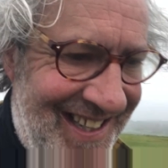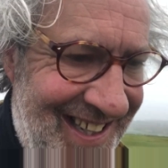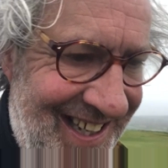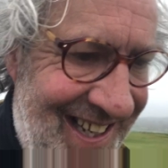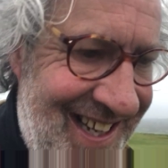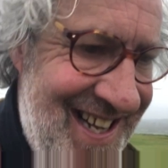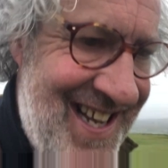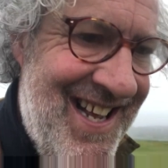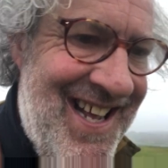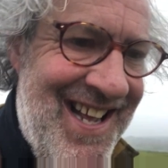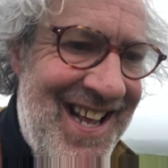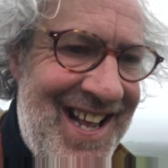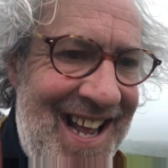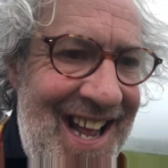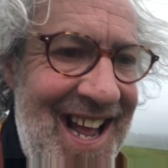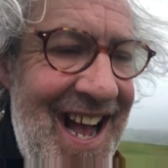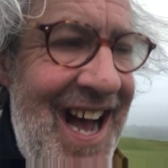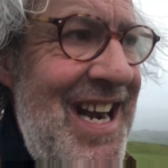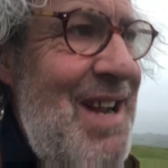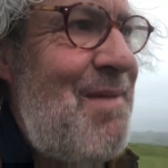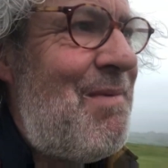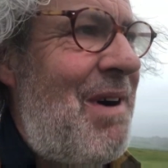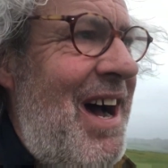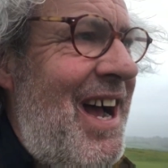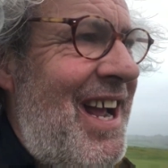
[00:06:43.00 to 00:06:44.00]
The wind was
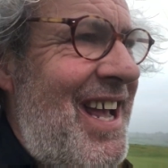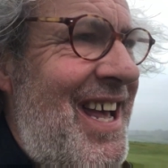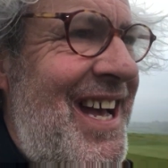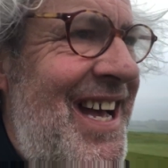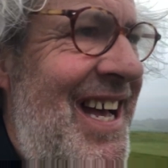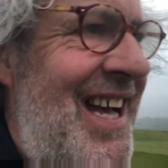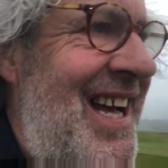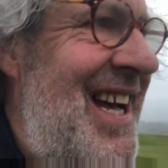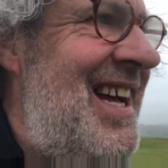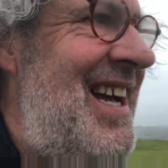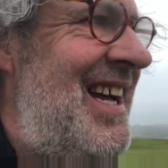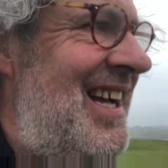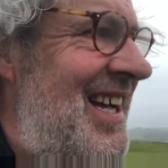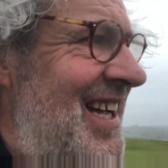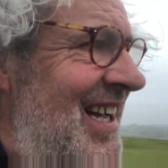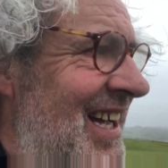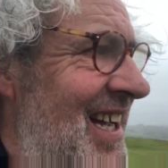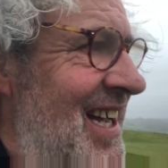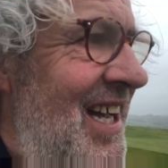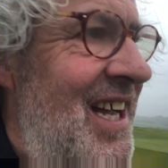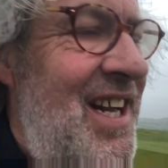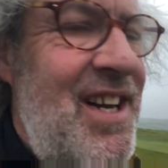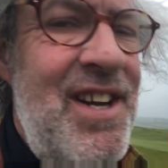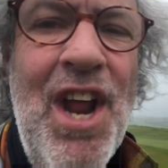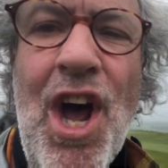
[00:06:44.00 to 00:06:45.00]
howling.
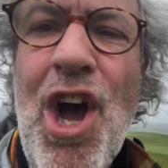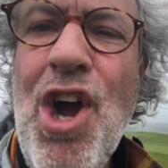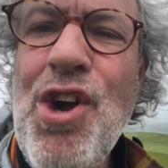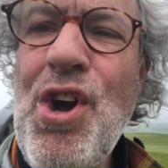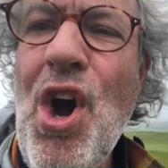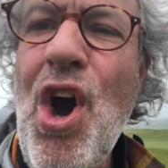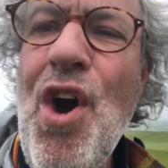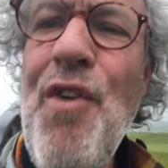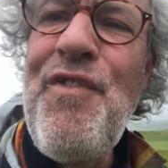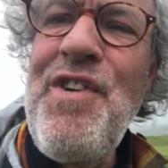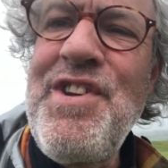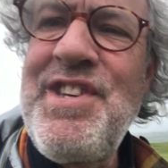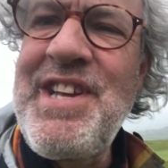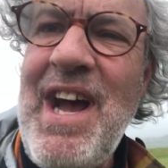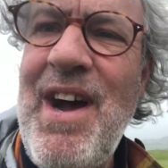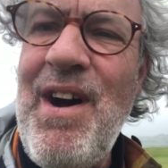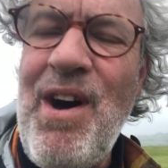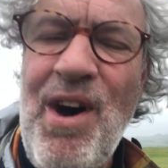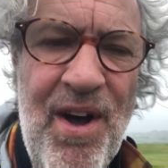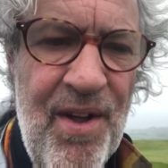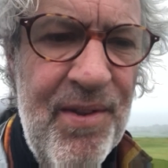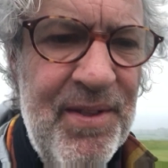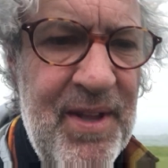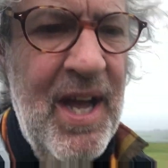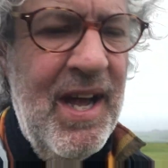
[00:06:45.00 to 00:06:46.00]
The golf links
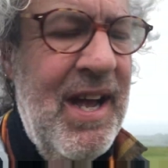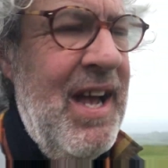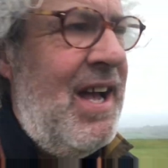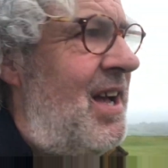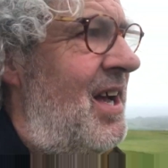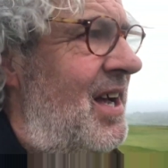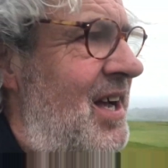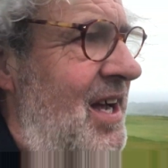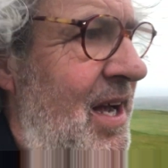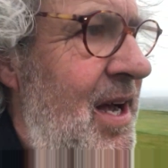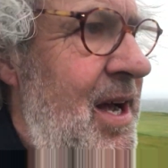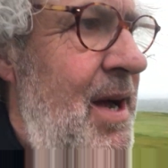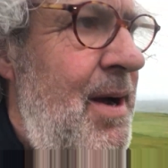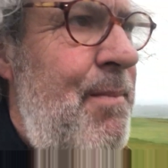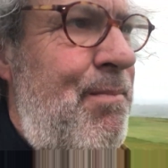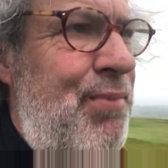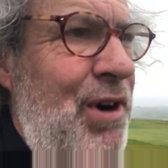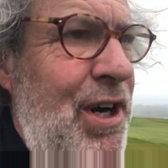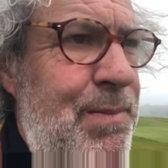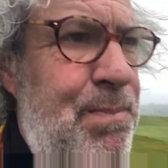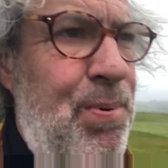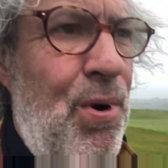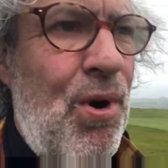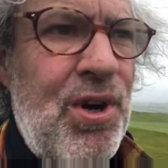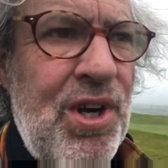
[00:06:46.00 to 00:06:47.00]
on the cliff top
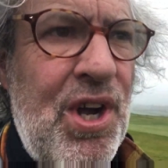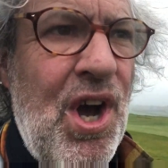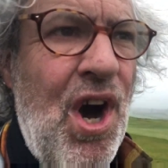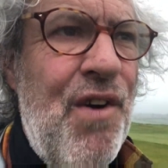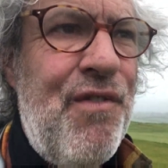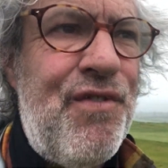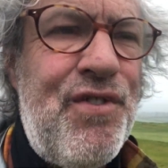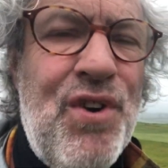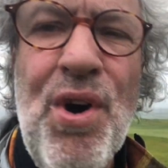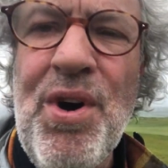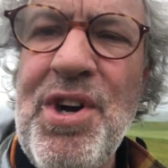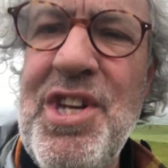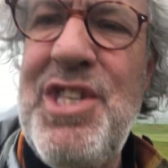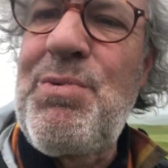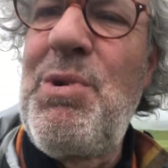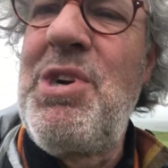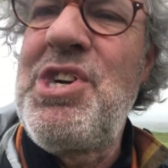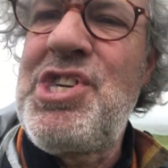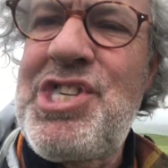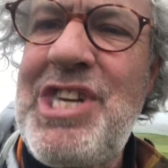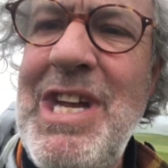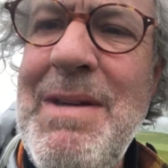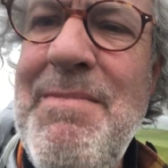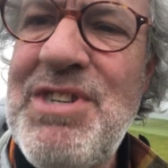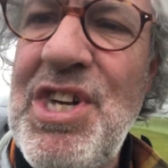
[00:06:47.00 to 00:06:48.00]
were pretty
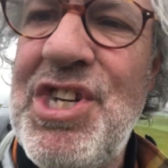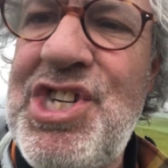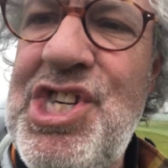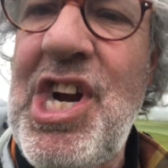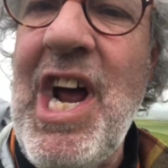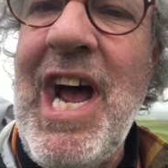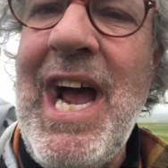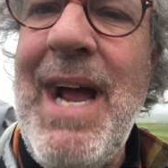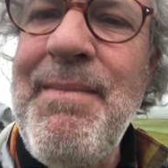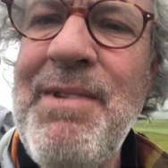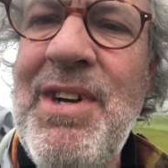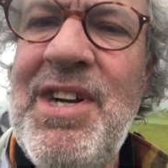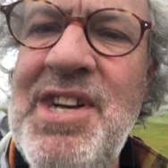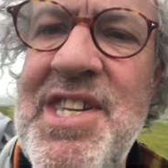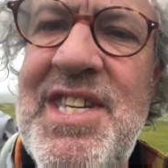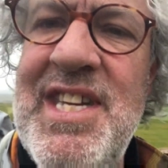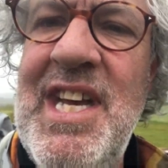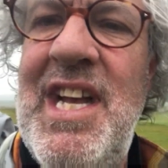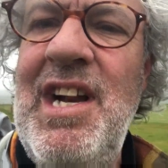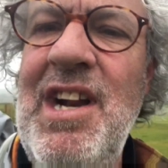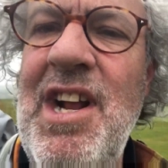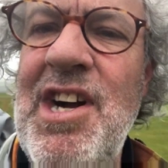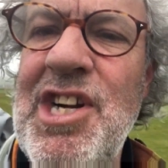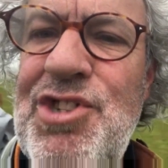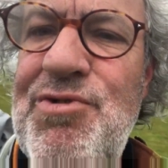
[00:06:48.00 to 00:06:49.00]
sparsely
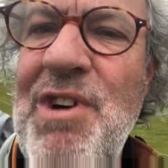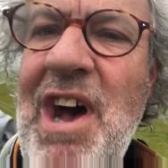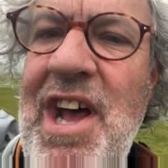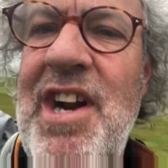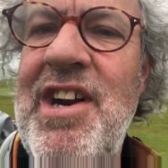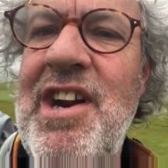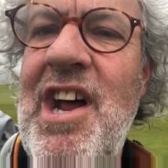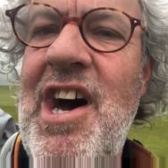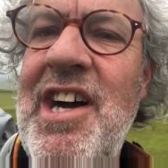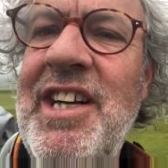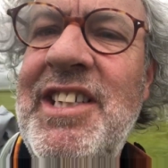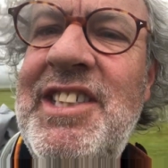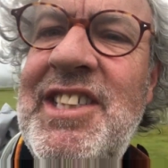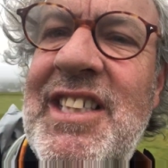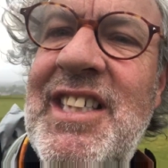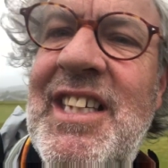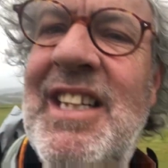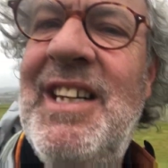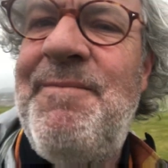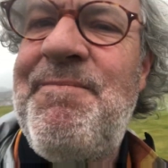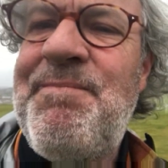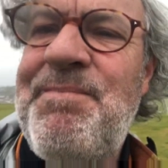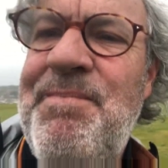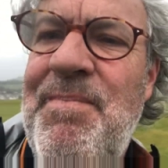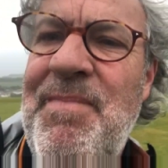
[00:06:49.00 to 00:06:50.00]
populated. We
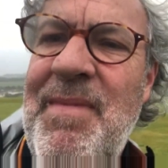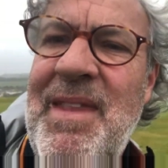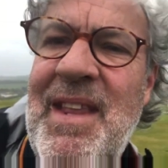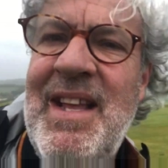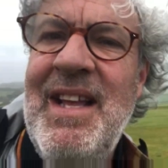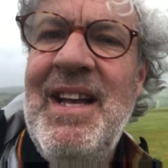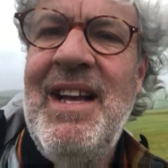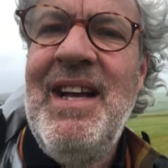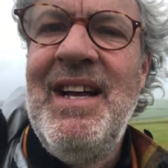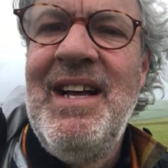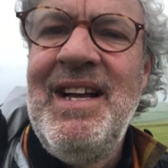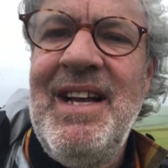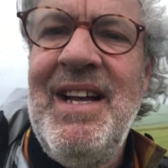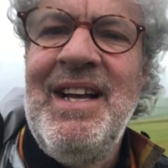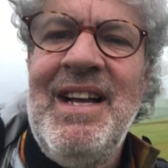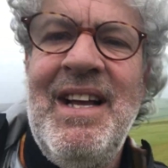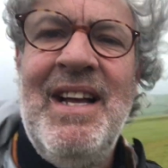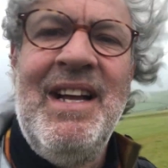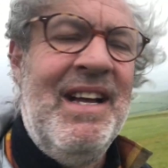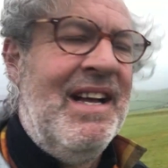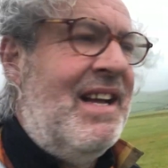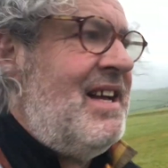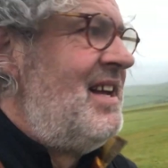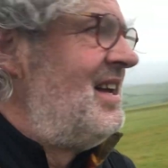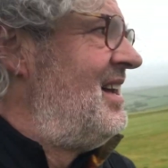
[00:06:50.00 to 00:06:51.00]
spotted
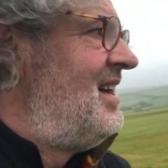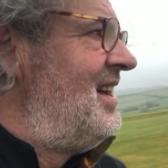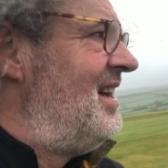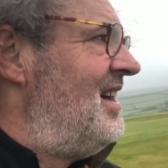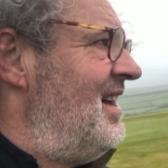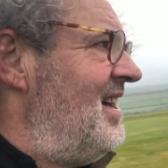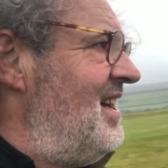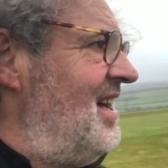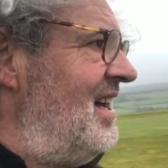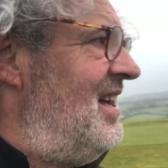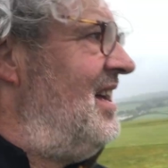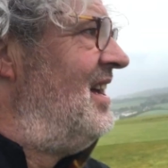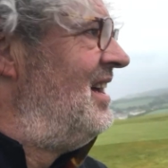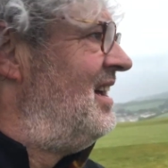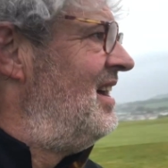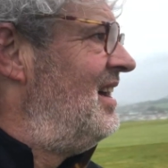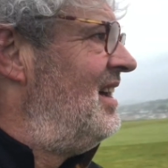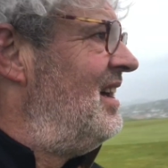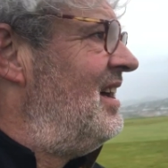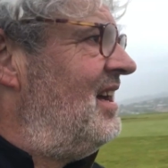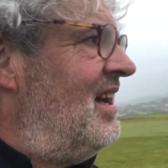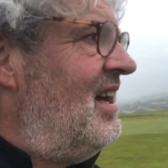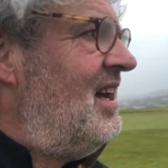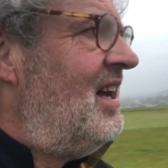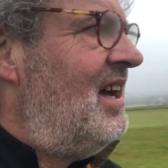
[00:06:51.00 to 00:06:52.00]
one
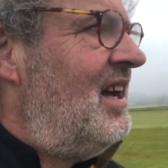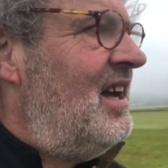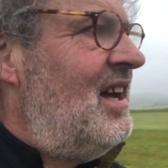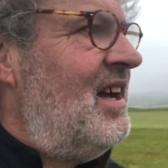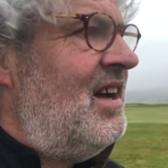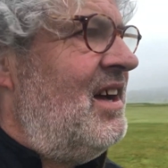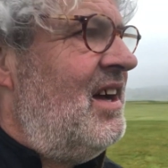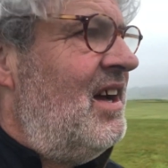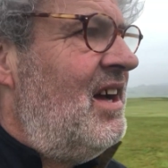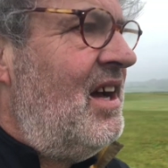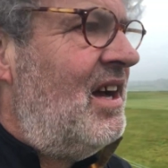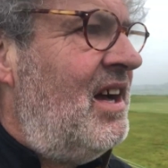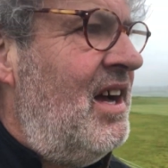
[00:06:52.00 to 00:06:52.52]
solitary golfer